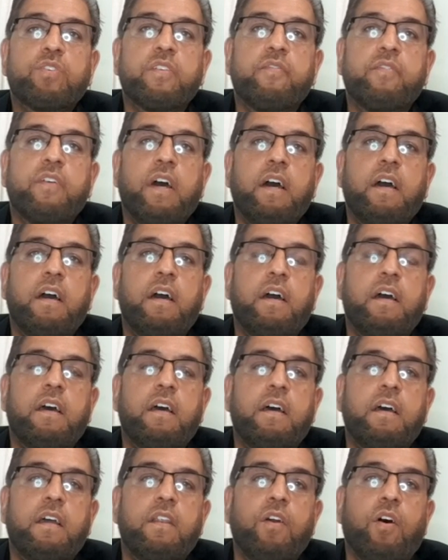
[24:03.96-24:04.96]
uh, uh
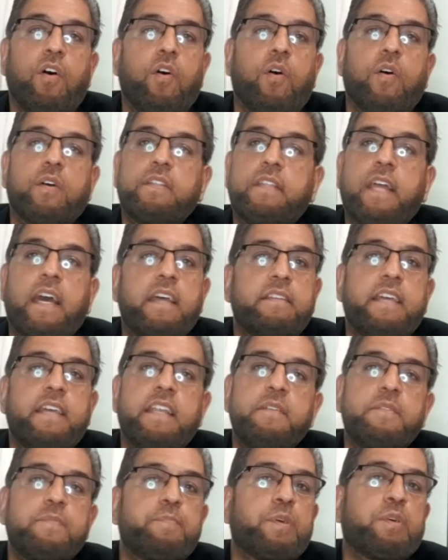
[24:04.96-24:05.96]
law, then, then
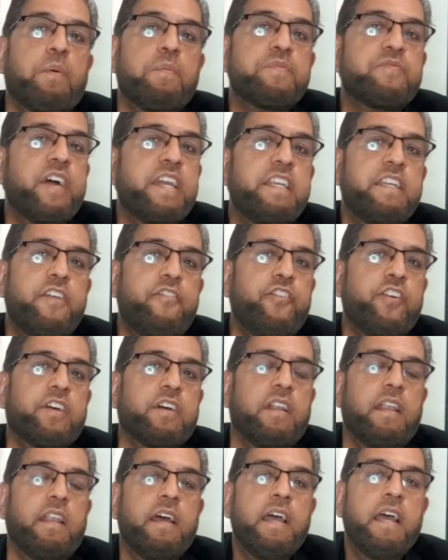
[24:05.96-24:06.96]
it's difficult.
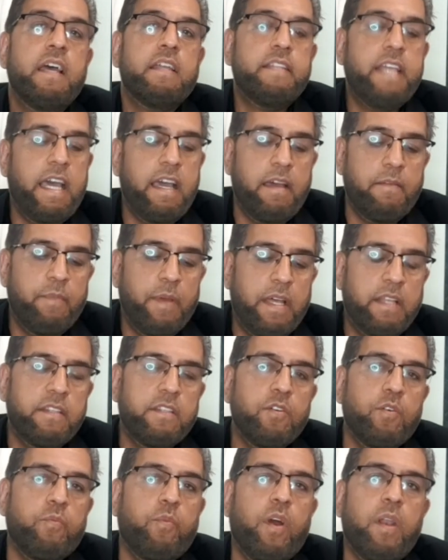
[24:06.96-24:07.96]

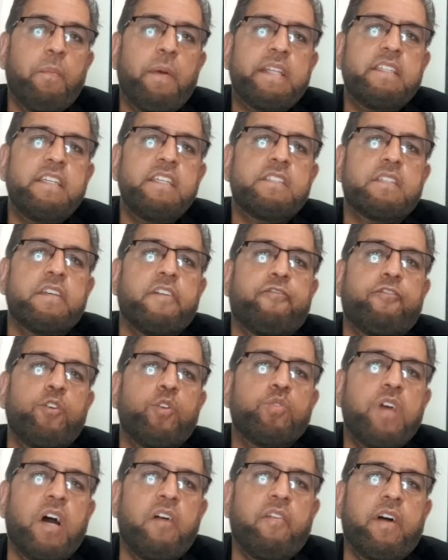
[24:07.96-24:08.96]
What about these uh,
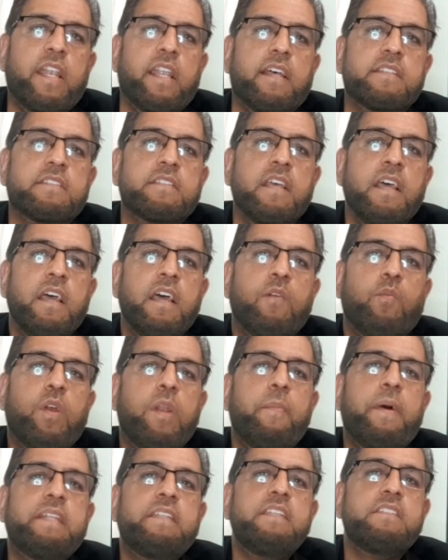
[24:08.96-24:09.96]
Fludawalas? What about
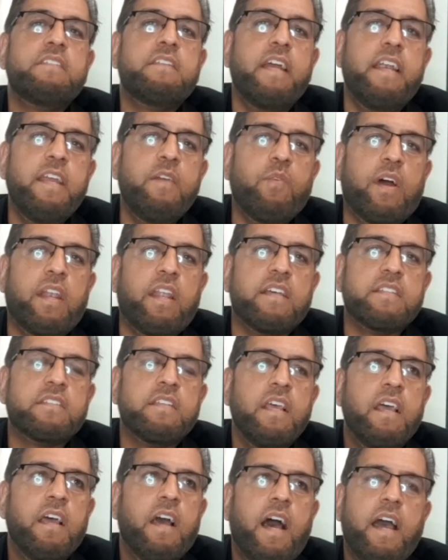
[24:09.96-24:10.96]
these Rediwalas?
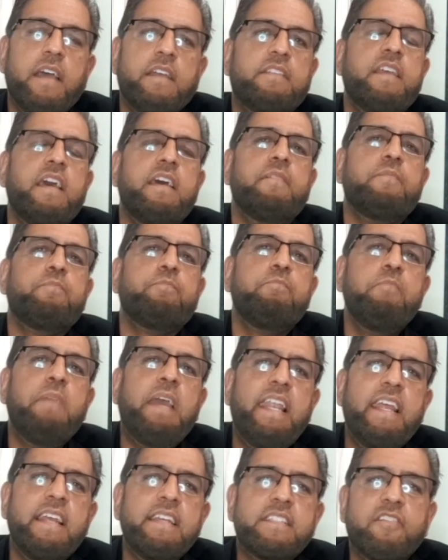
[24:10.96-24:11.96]
the
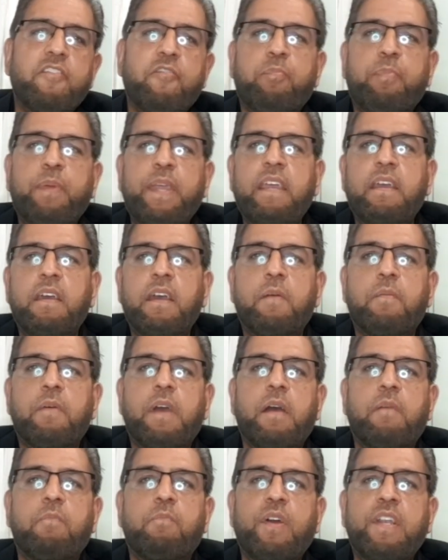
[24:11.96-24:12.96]
millions of uh, uh,
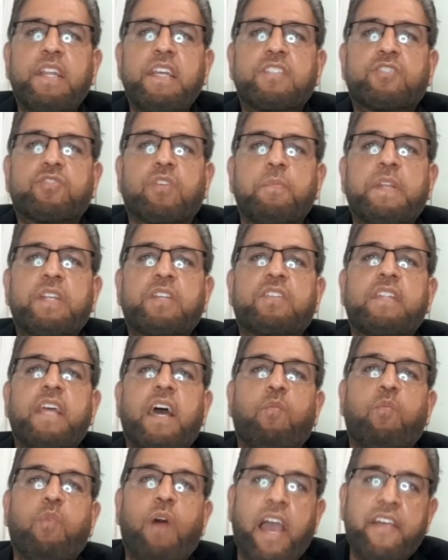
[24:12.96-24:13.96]
money is coming into them.
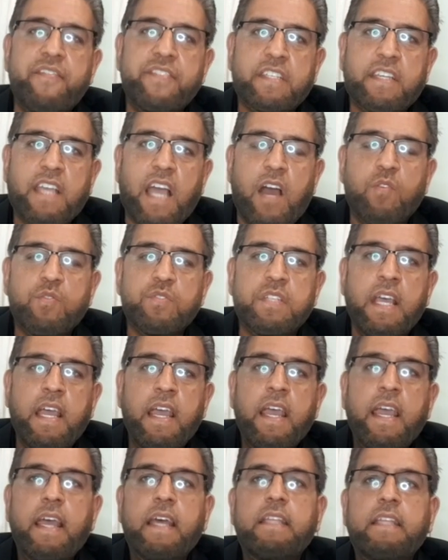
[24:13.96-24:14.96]

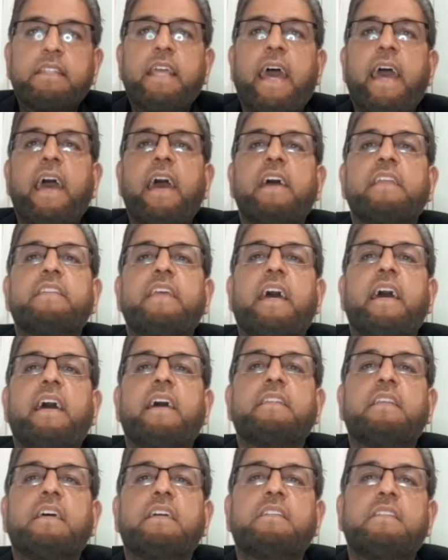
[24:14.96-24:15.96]
The, the,
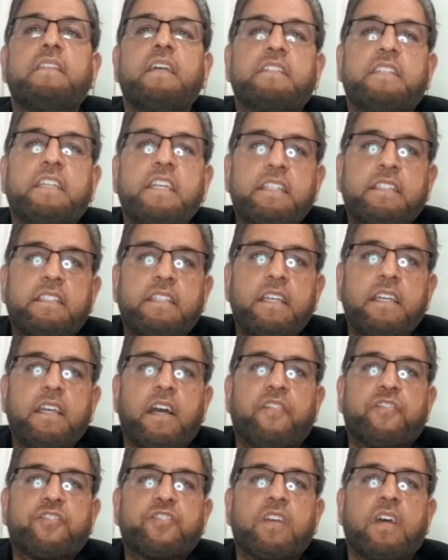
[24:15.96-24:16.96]
but, but I can
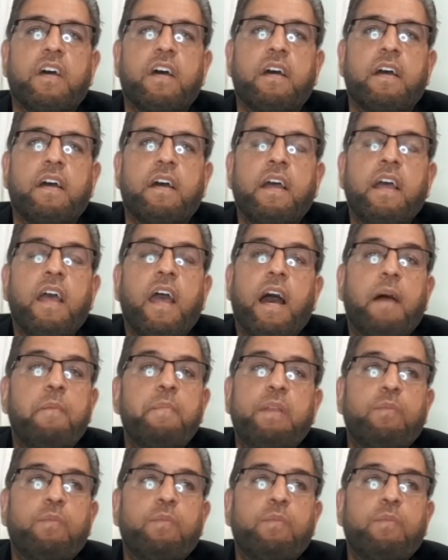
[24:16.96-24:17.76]
I give you an example? I mean,